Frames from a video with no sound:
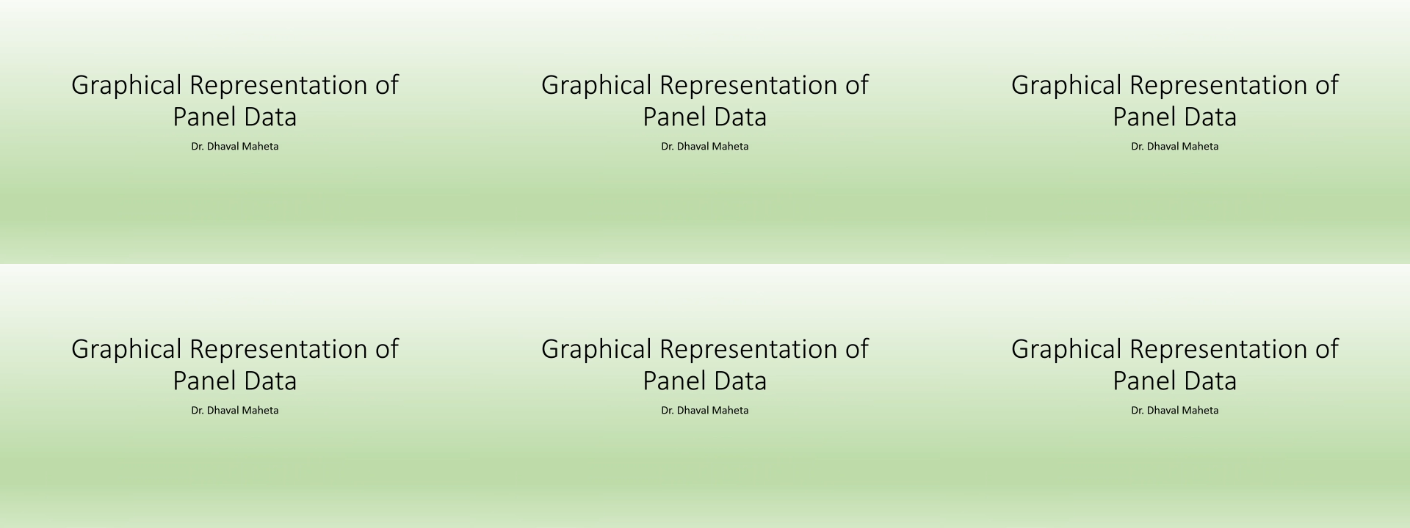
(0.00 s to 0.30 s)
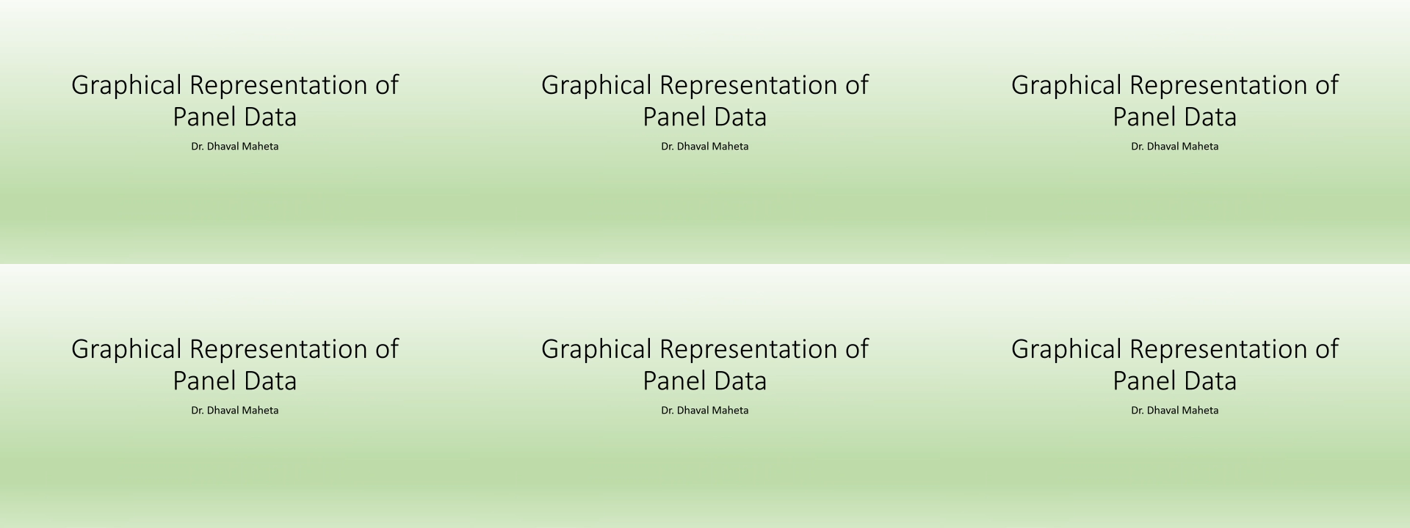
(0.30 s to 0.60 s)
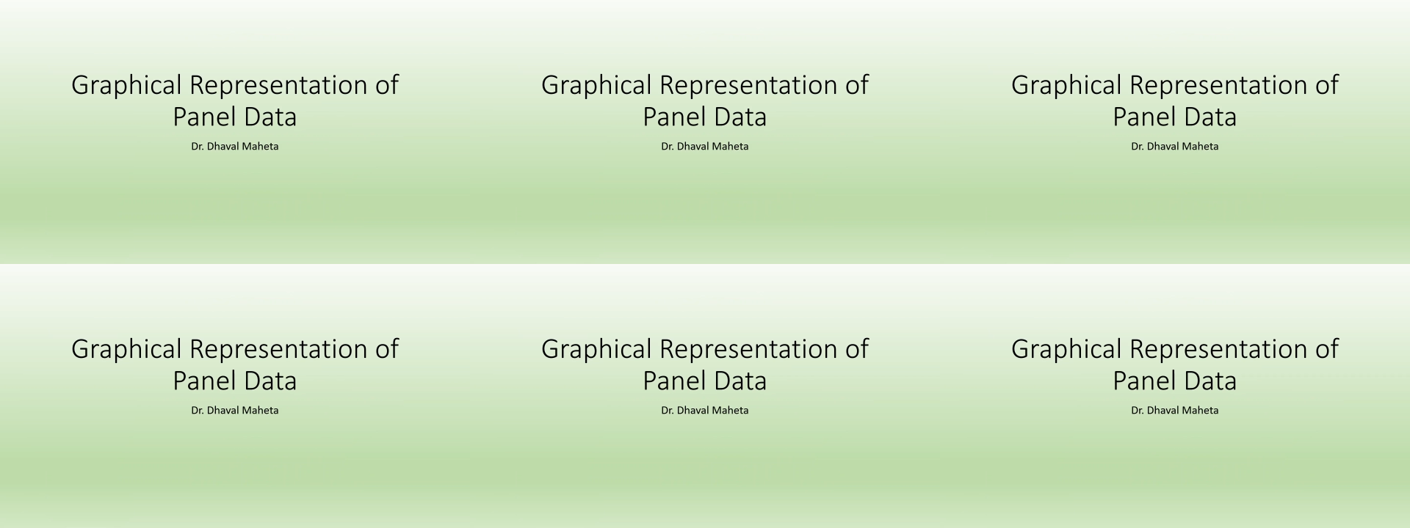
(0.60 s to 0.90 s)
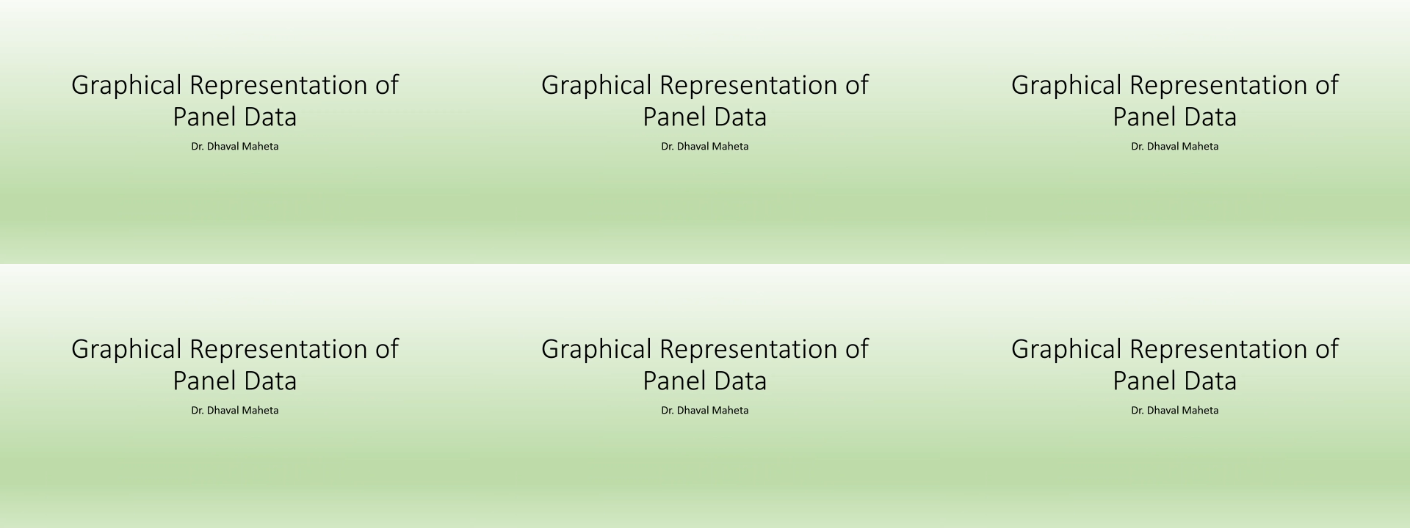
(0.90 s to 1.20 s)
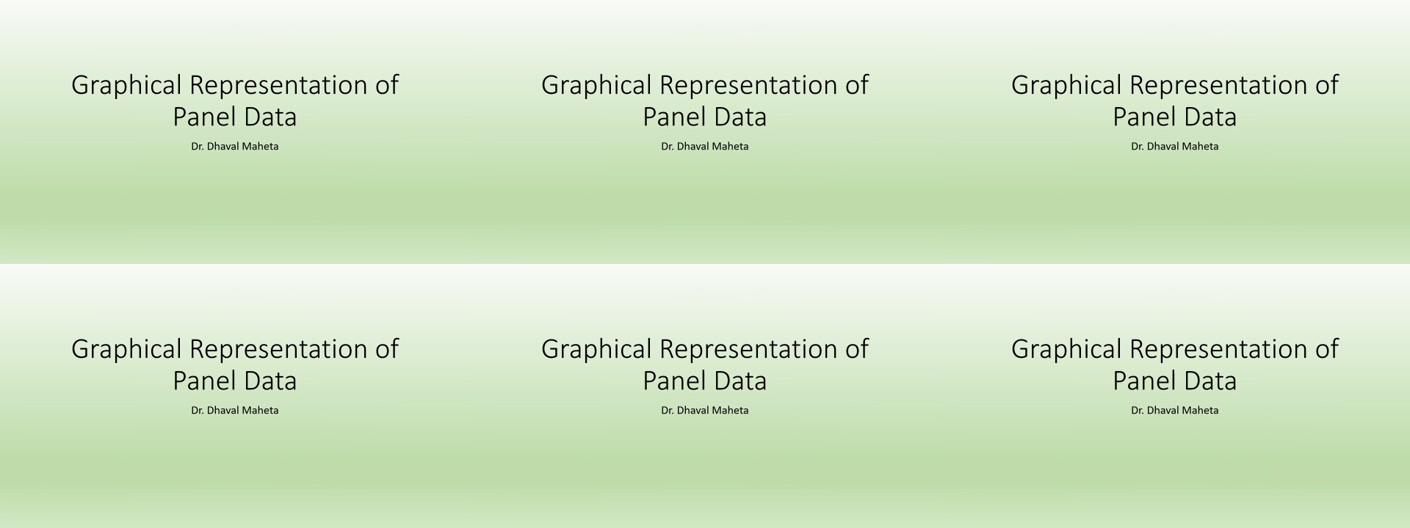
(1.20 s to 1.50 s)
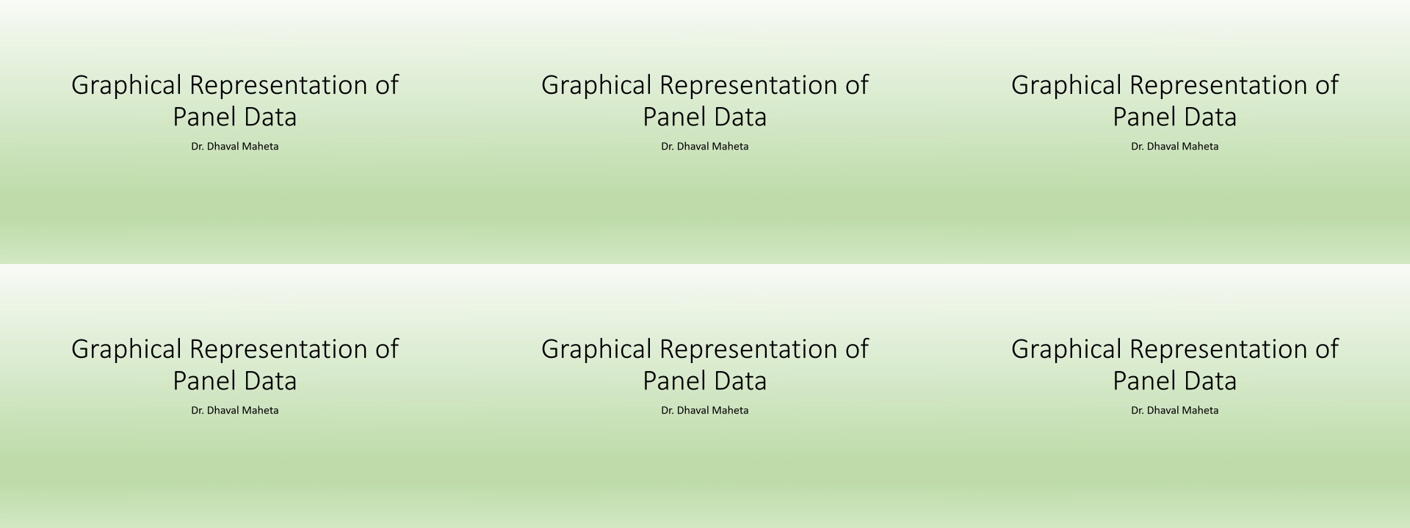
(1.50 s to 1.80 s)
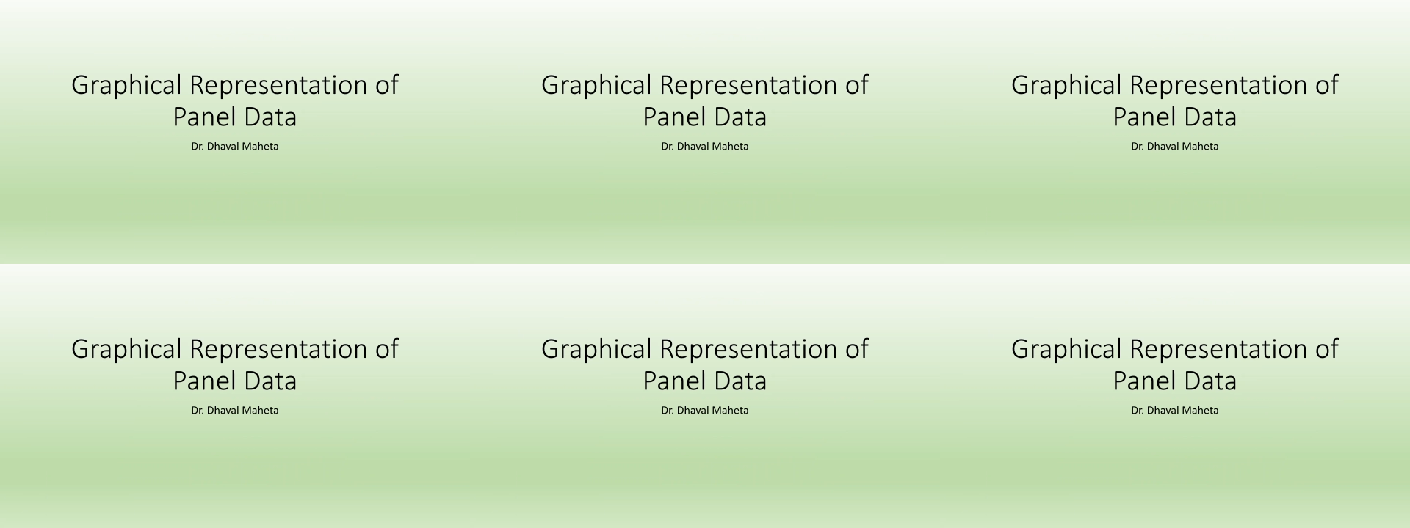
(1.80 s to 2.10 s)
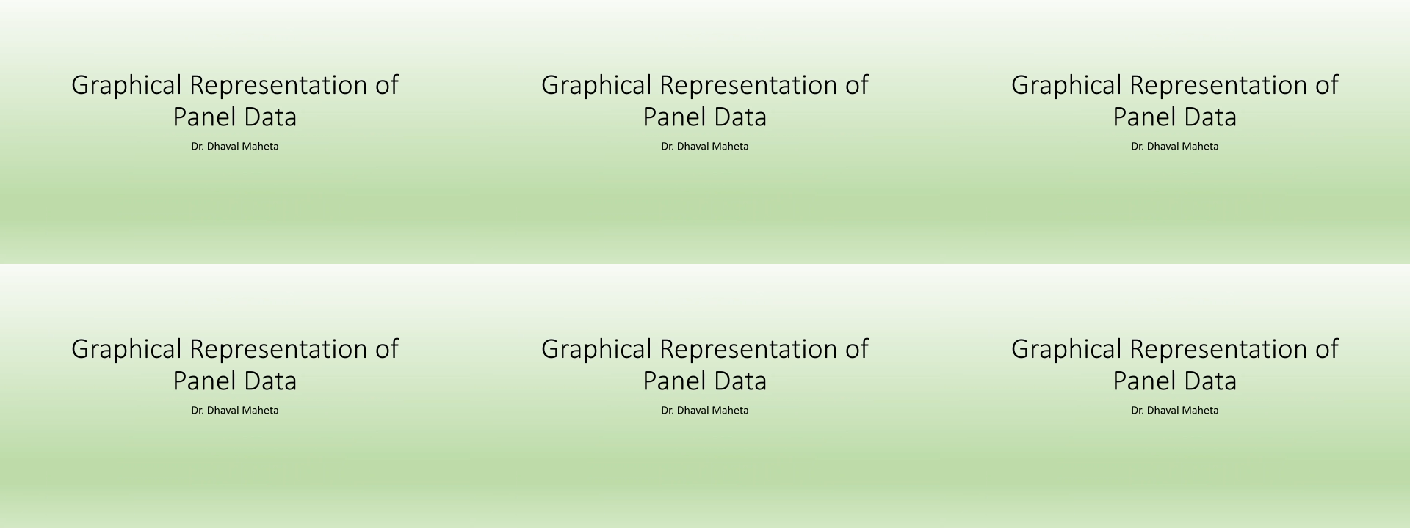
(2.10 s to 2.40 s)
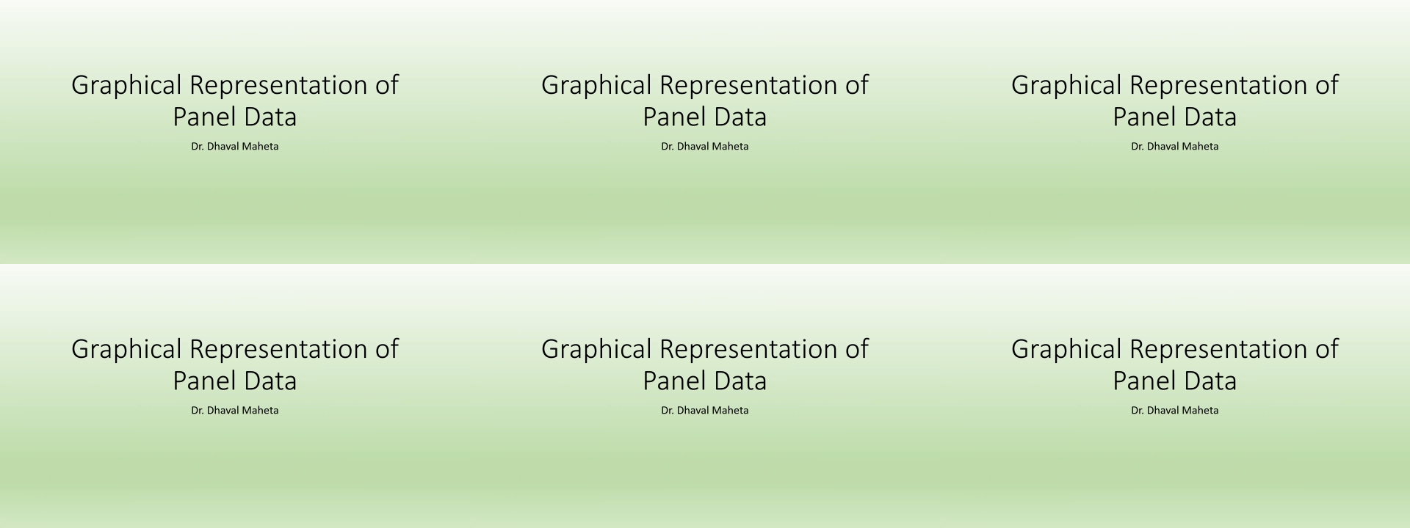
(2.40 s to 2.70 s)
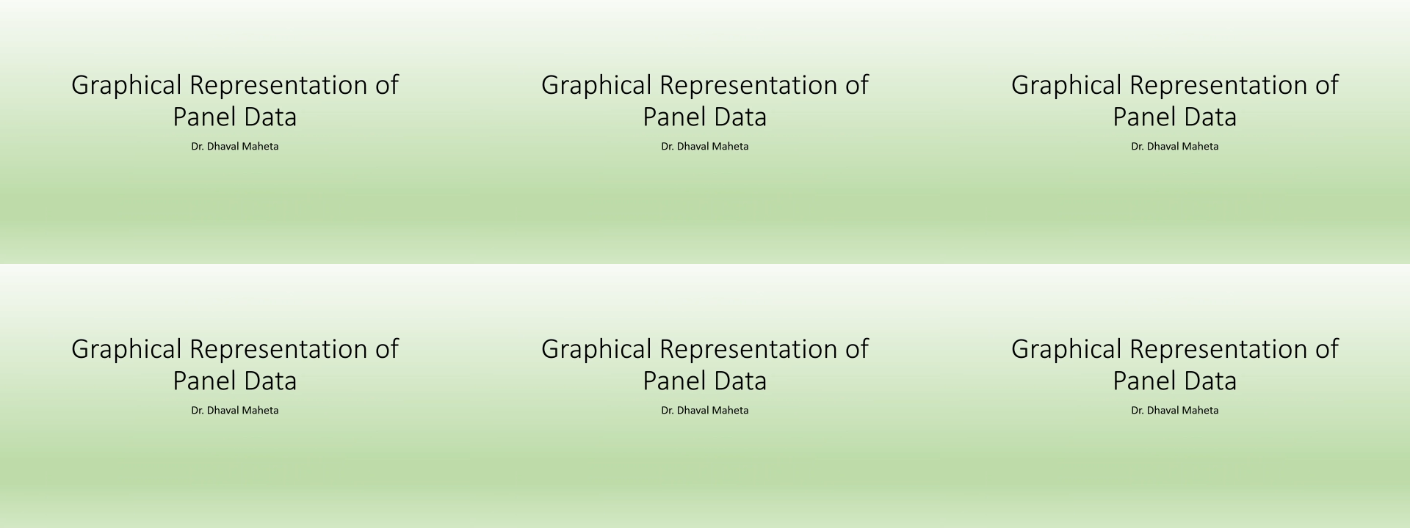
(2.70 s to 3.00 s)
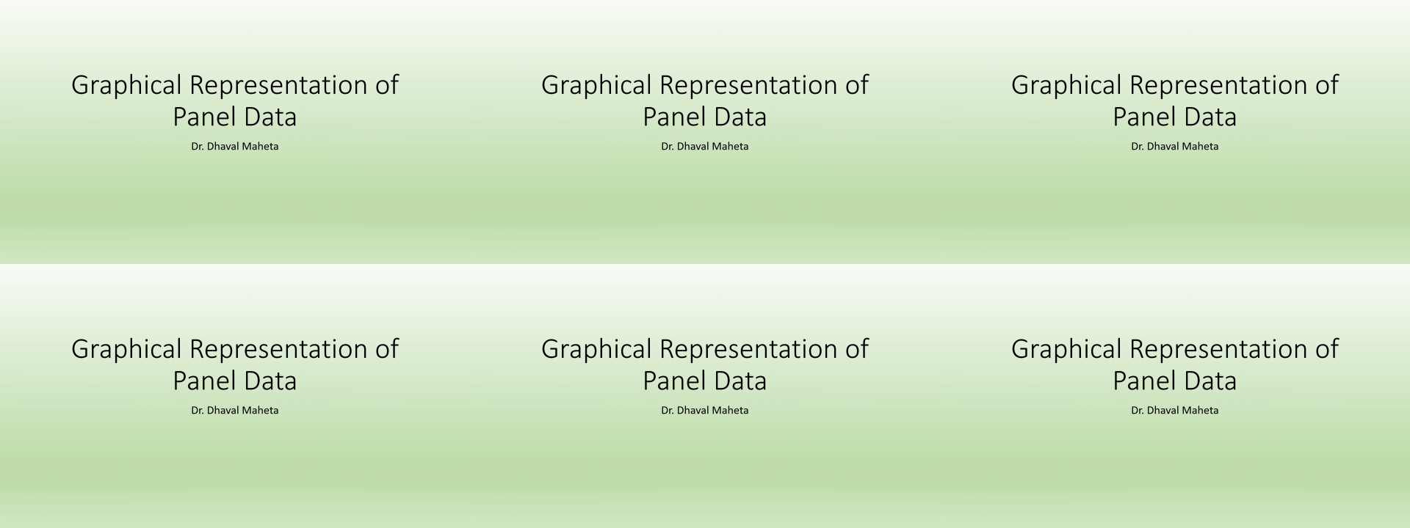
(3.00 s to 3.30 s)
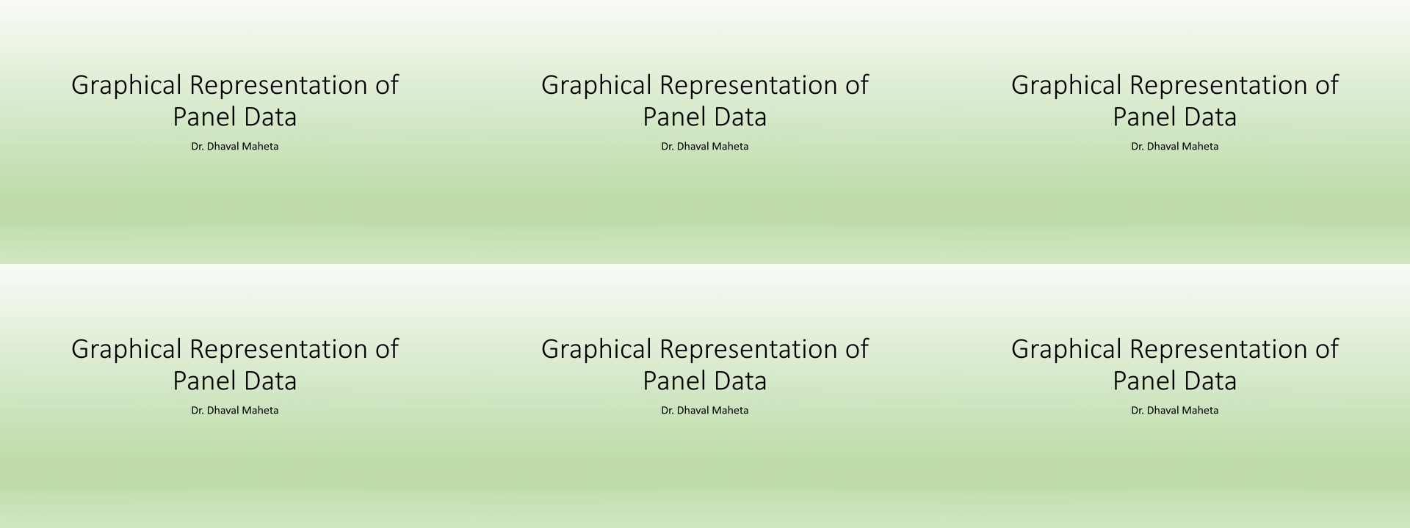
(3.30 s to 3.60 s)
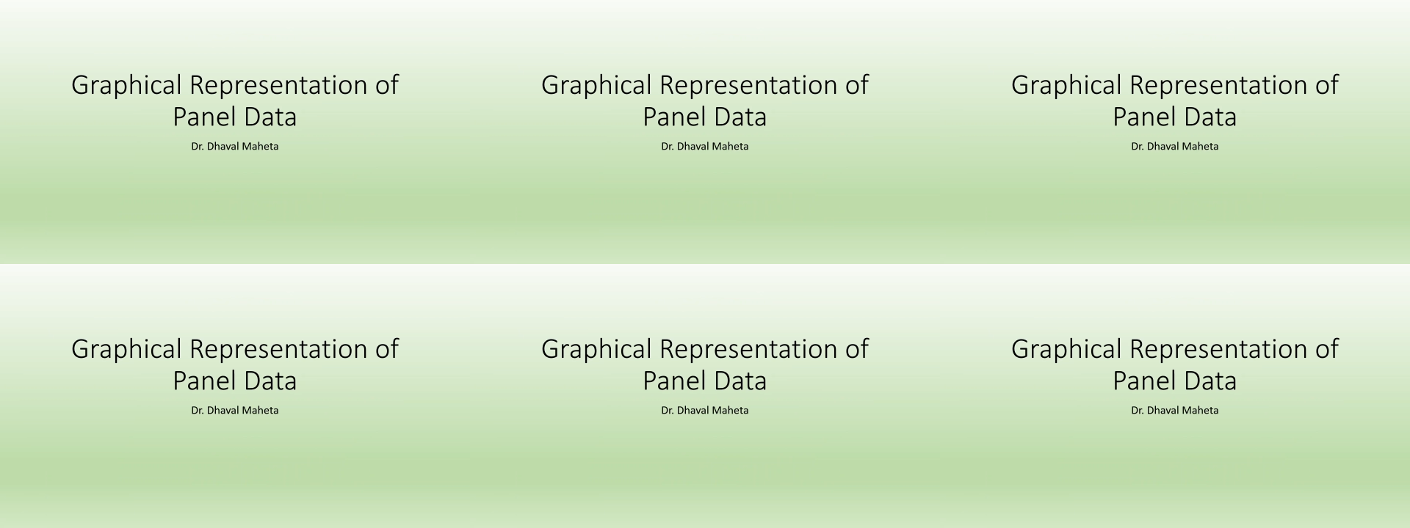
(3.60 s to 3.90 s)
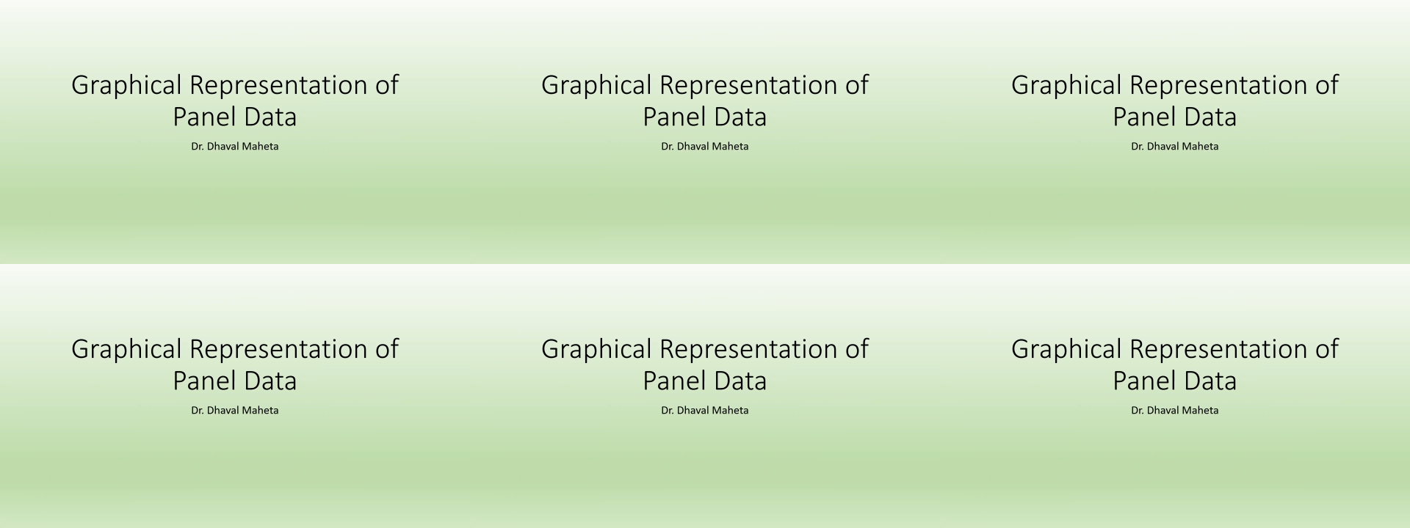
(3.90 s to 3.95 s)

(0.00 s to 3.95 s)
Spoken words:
[unreadable: no face in view]